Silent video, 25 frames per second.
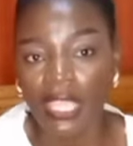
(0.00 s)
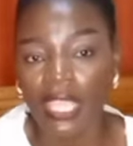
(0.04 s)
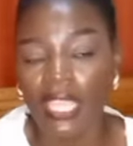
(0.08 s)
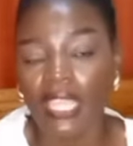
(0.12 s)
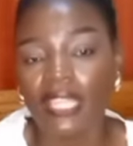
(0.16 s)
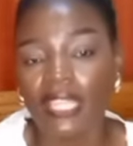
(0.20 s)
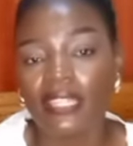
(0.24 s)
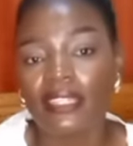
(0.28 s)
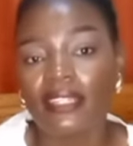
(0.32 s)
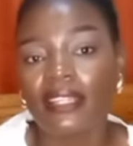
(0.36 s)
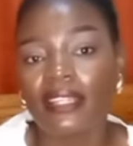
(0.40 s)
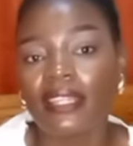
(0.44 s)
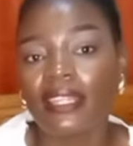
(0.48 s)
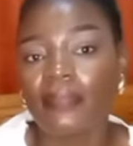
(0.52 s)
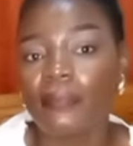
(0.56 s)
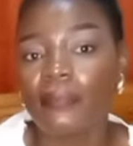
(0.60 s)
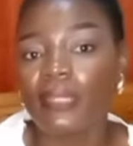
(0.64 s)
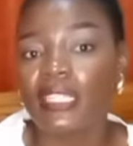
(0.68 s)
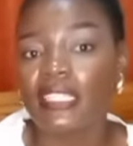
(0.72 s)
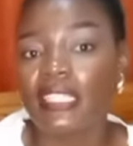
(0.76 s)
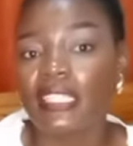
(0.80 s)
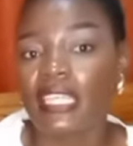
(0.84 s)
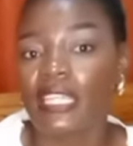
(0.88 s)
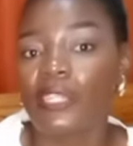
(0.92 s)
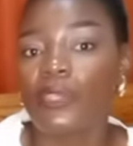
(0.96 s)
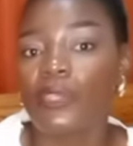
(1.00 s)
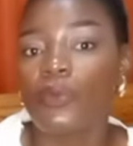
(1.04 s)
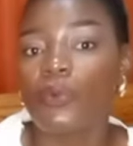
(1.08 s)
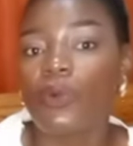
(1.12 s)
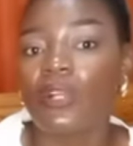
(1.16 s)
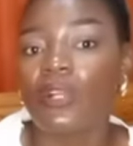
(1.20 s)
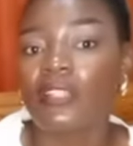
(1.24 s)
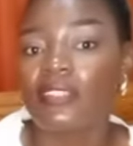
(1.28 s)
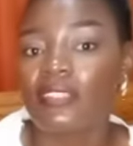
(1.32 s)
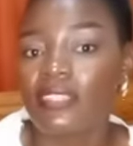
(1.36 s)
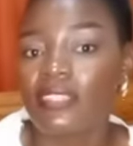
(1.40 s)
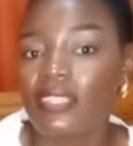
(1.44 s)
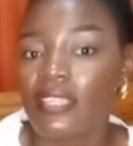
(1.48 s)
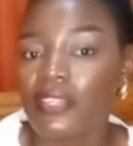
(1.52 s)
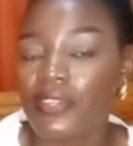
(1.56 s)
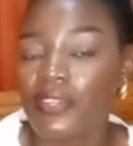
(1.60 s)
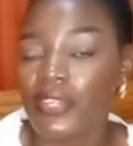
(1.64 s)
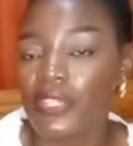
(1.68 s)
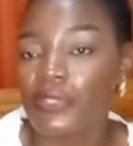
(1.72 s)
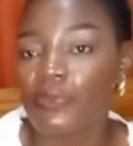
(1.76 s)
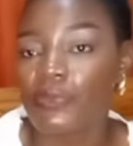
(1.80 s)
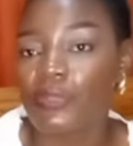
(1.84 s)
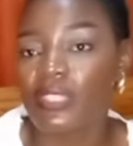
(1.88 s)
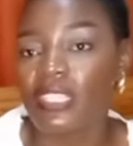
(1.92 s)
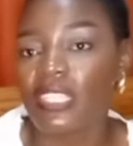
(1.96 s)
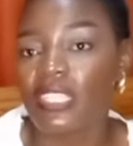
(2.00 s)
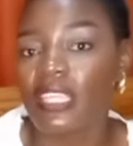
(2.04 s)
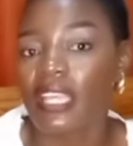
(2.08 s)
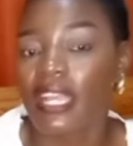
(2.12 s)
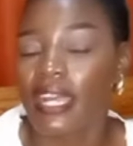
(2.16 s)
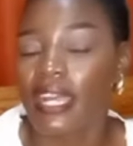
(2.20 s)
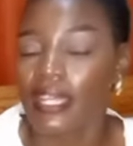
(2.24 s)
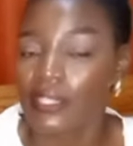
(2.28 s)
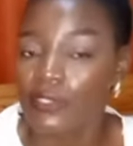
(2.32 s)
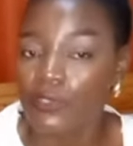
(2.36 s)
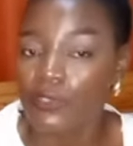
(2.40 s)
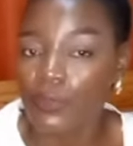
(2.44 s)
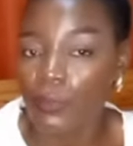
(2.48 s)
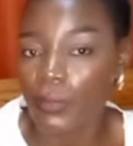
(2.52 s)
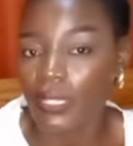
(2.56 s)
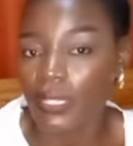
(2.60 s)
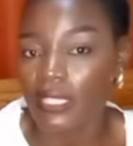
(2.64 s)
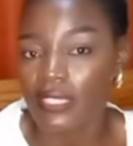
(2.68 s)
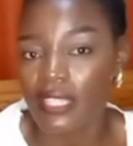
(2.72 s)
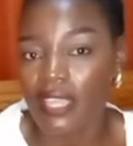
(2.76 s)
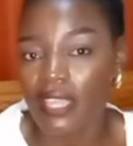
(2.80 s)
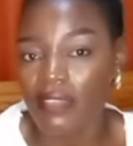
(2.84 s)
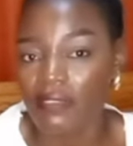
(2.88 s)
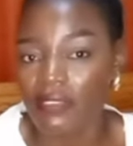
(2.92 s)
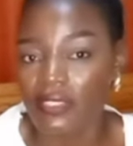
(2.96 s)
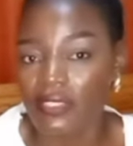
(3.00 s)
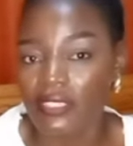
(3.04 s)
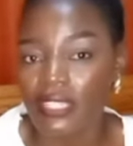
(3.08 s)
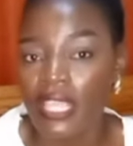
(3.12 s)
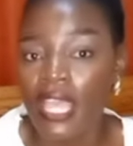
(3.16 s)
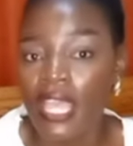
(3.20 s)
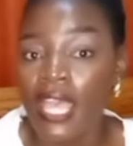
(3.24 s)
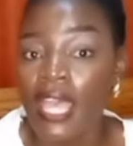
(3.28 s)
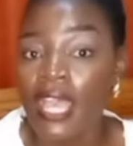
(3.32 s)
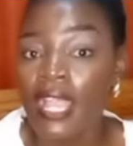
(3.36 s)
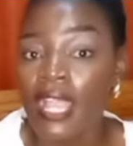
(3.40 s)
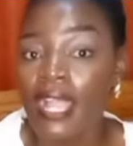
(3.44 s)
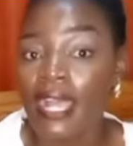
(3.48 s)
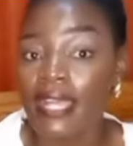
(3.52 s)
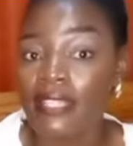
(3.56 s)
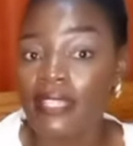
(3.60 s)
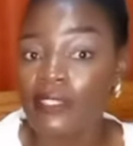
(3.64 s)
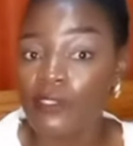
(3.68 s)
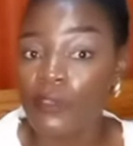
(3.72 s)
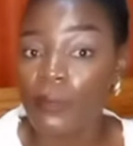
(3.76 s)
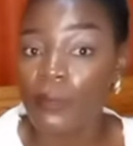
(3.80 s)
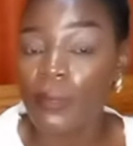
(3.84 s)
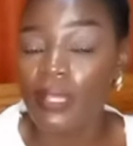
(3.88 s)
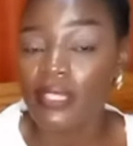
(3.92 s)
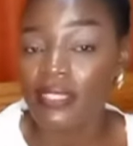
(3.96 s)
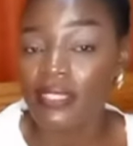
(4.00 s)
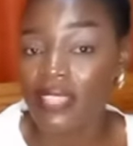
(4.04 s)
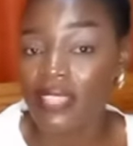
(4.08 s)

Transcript: And let me tell you one secret with the customer service. Customer